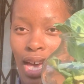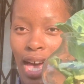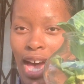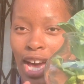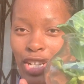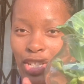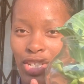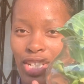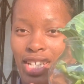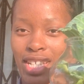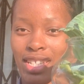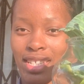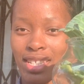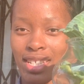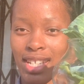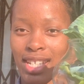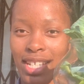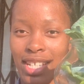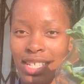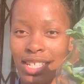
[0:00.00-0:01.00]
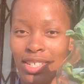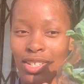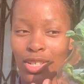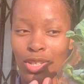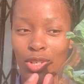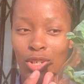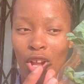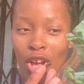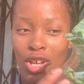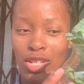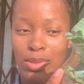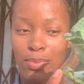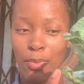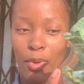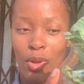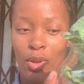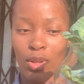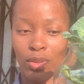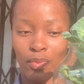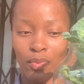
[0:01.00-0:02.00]
As you can see, it is in a glass
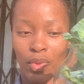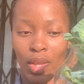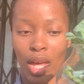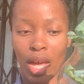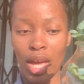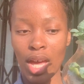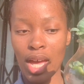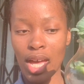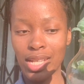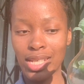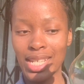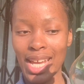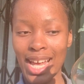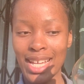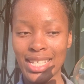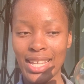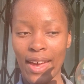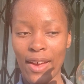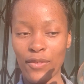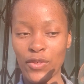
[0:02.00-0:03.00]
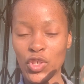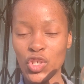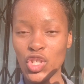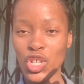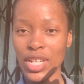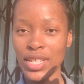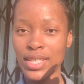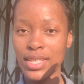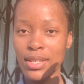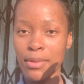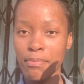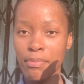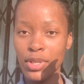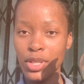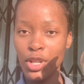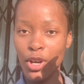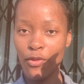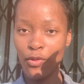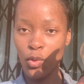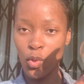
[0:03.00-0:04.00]
bowl. It does have just a
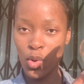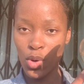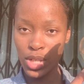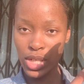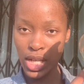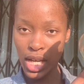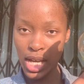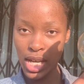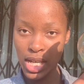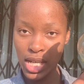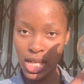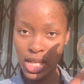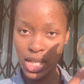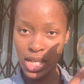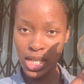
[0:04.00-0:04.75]
bit of water,